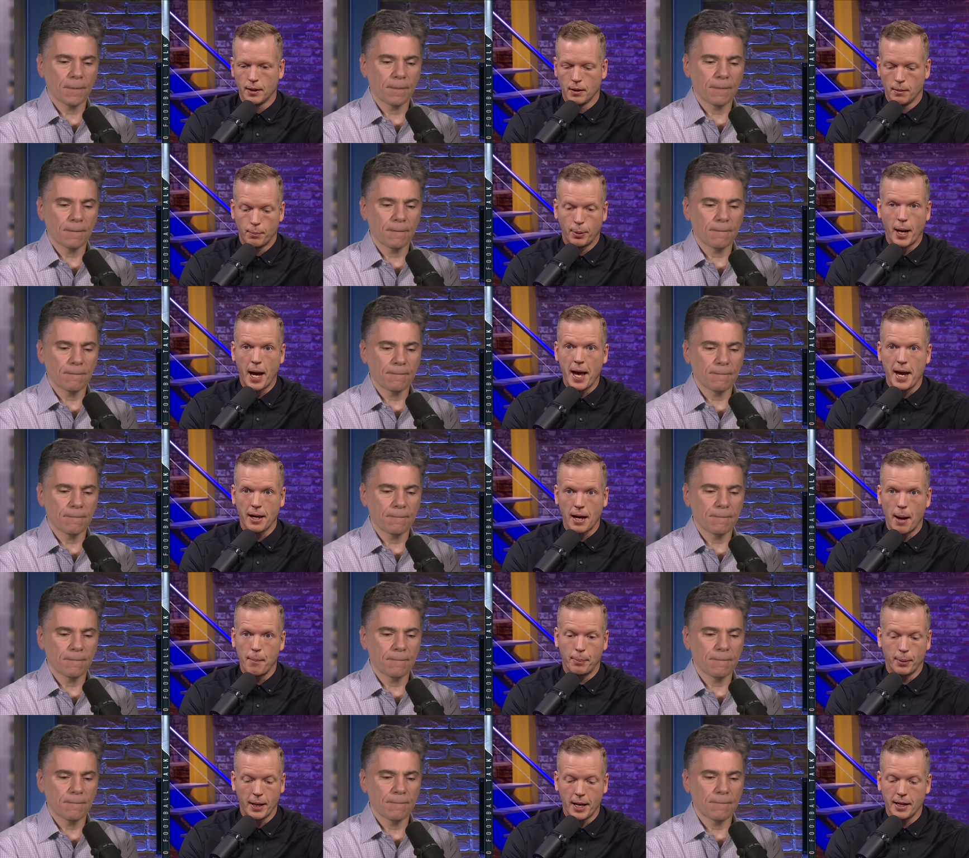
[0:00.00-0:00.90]
Speaker 1: play, I
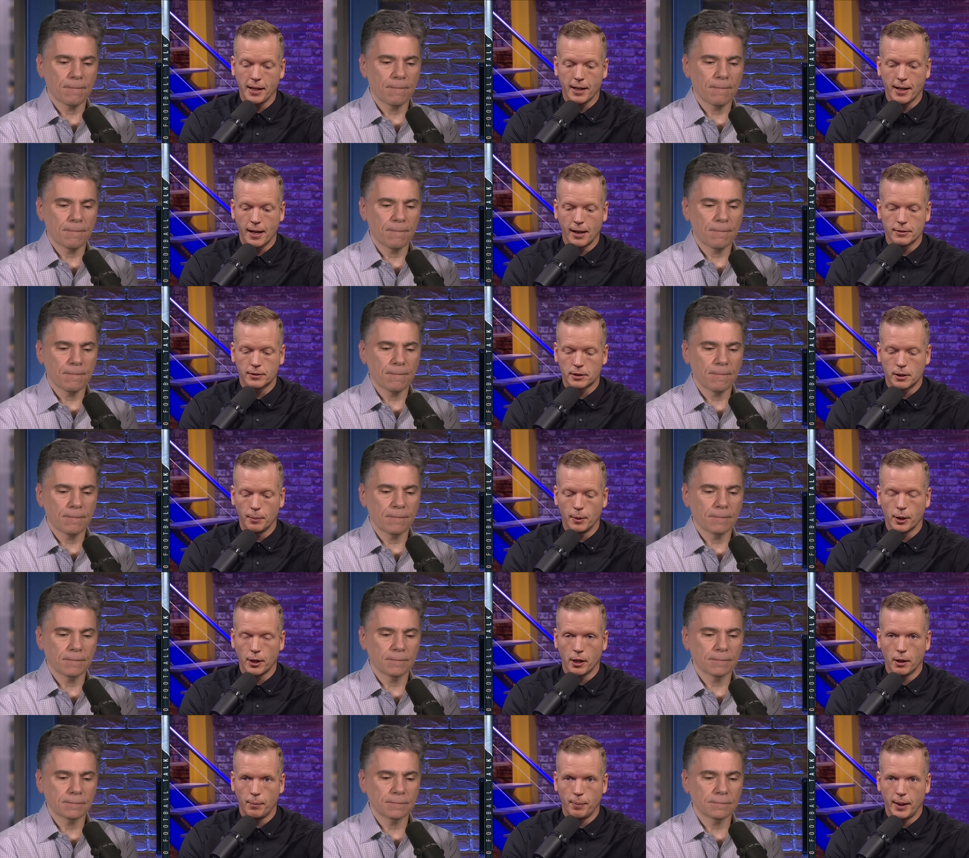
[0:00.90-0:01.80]
played against him a
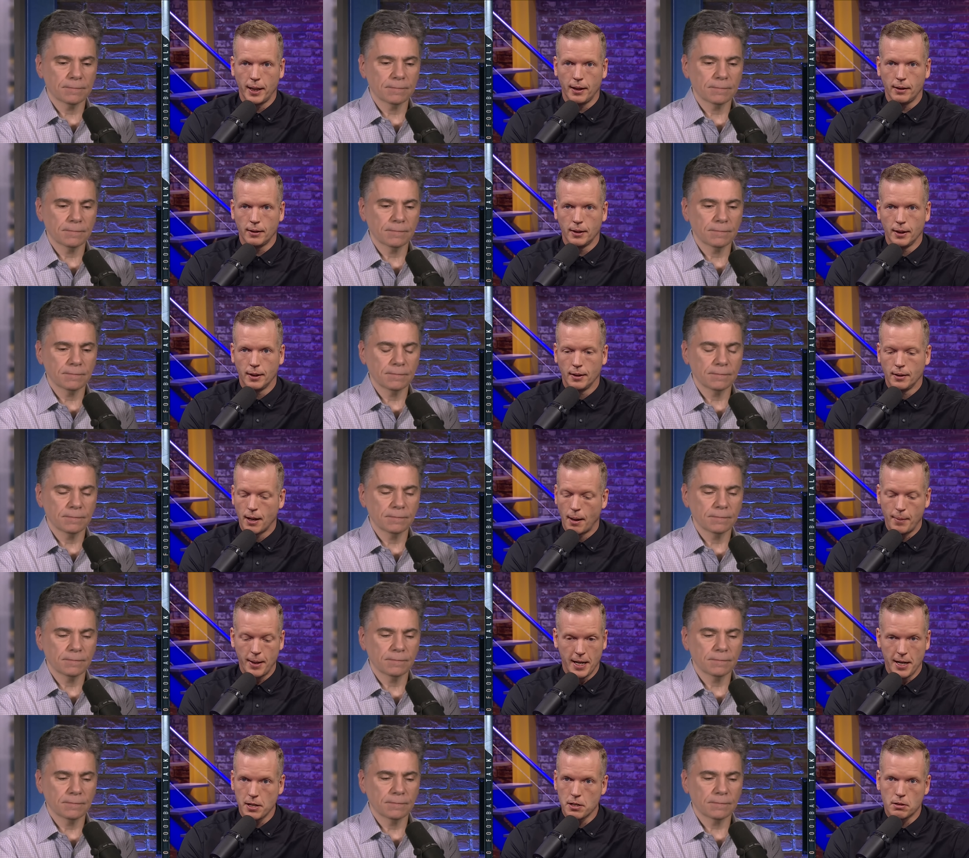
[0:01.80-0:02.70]
little bit. I mean,
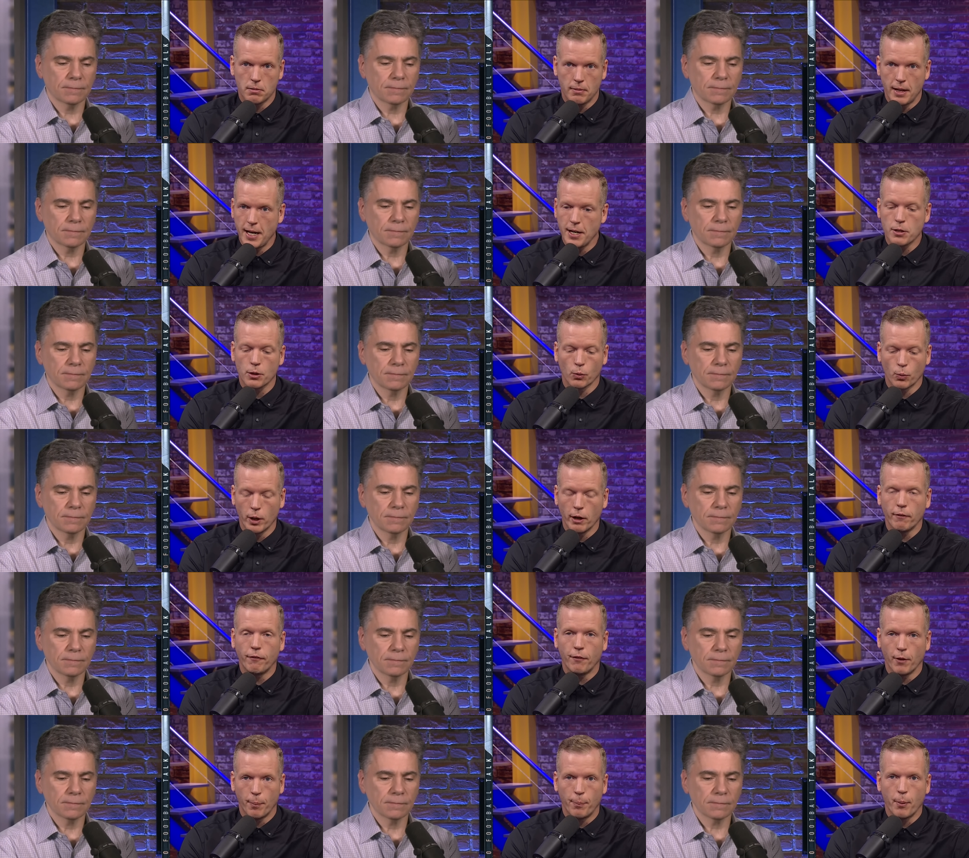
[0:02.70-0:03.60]
he's he's a real
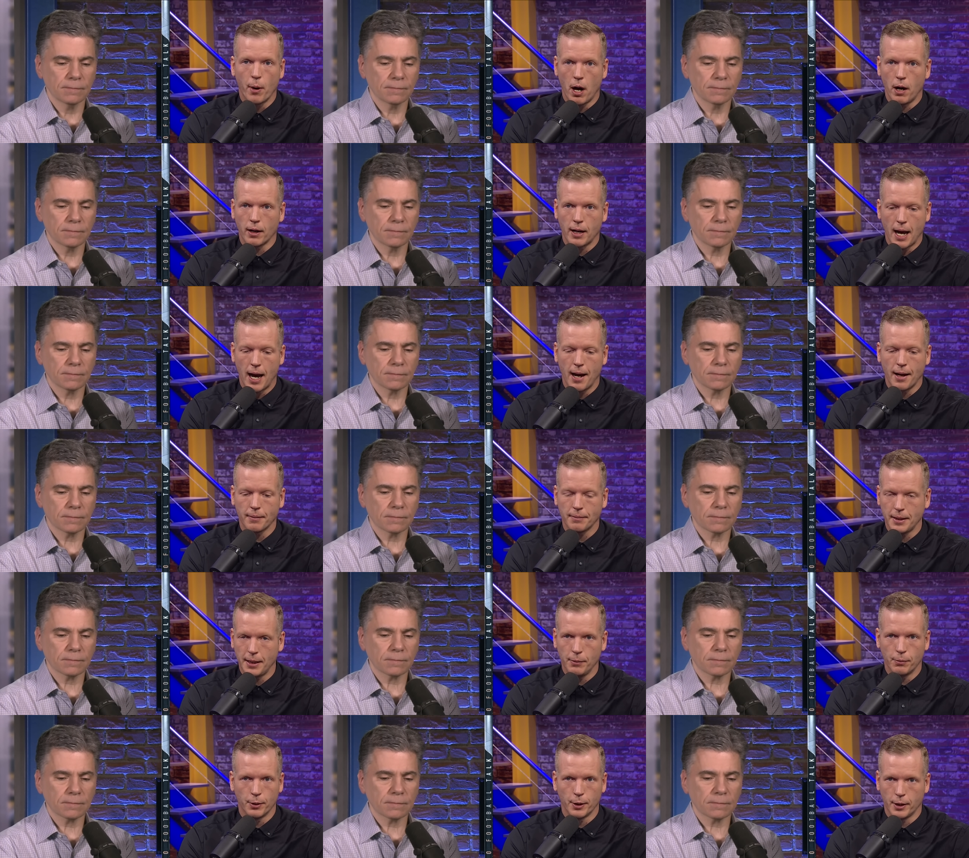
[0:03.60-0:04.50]
football guy. He
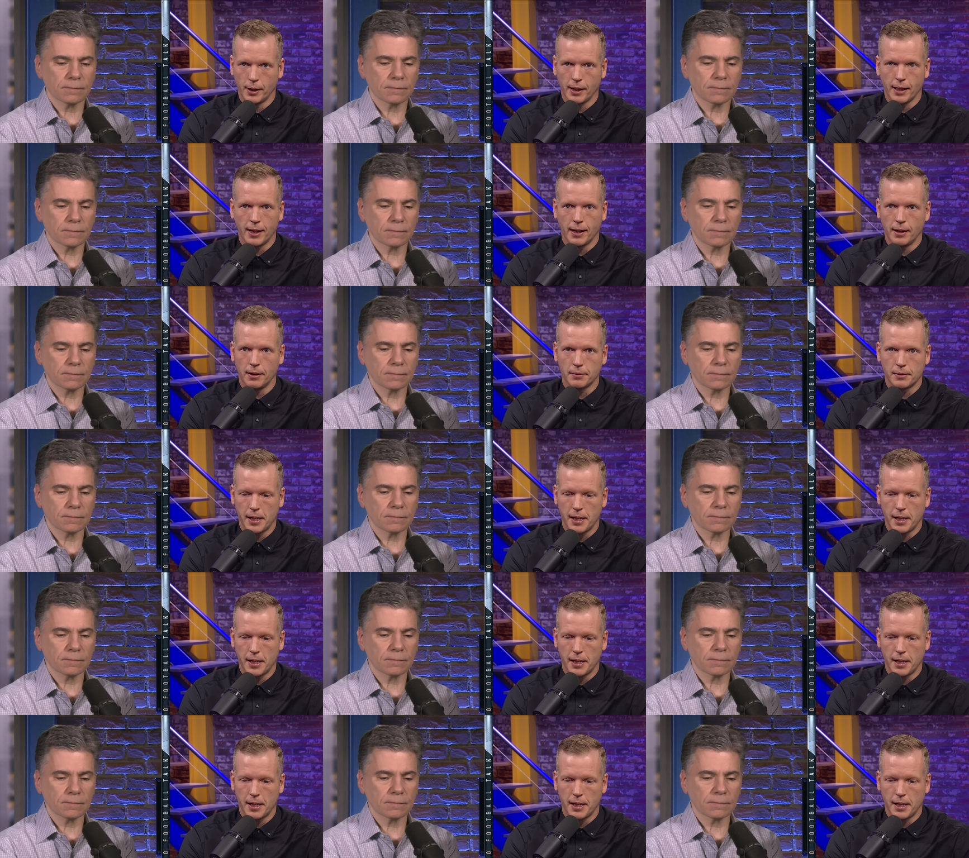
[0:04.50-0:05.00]
really is.